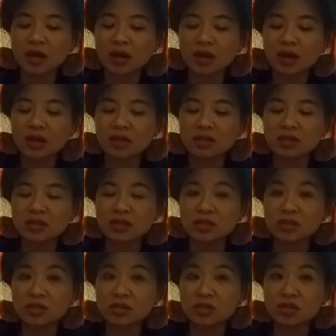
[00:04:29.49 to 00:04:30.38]

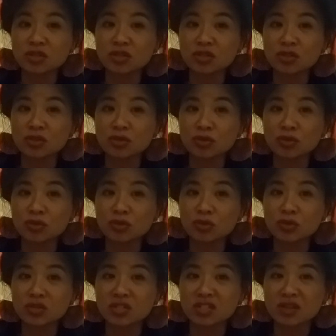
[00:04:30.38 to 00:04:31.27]
addicted to
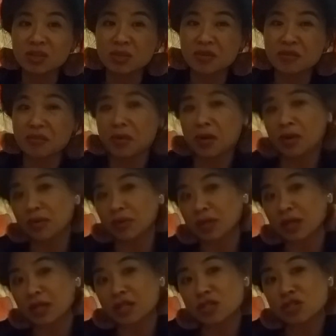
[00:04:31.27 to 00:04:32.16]
some of my
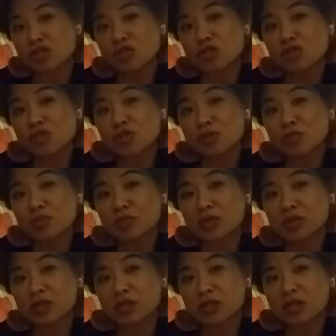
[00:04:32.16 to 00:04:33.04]

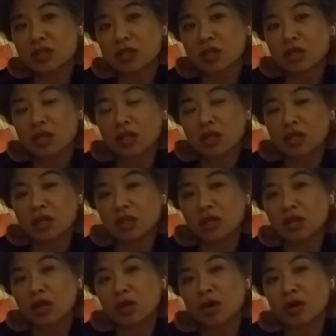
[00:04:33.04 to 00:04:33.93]
relationships.
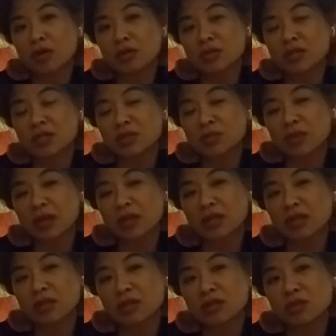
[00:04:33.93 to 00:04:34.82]
I was
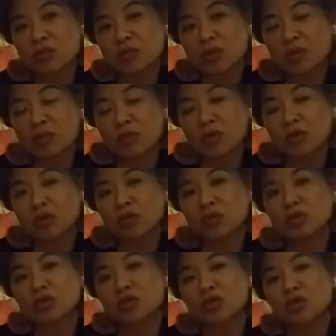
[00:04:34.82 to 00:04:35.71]
expecting these people
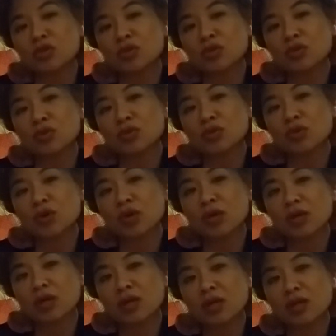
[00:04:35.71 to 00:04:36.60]
to
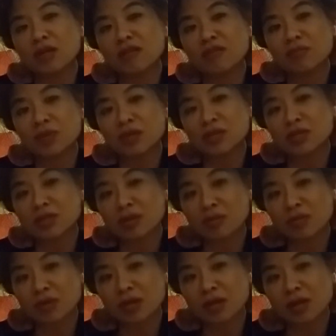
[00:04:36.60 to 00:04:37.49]
give me
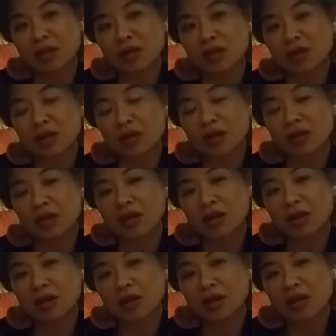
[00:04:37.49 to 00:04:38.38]
something
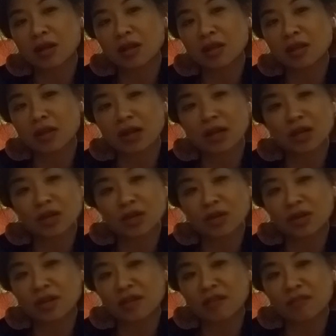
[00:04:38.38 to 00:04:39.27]
that I
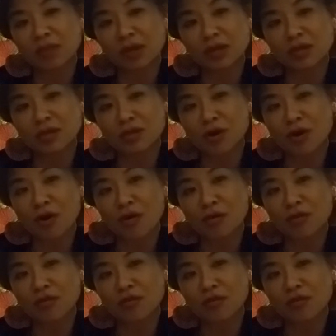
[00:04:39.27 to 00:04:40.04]
couldn't give myself.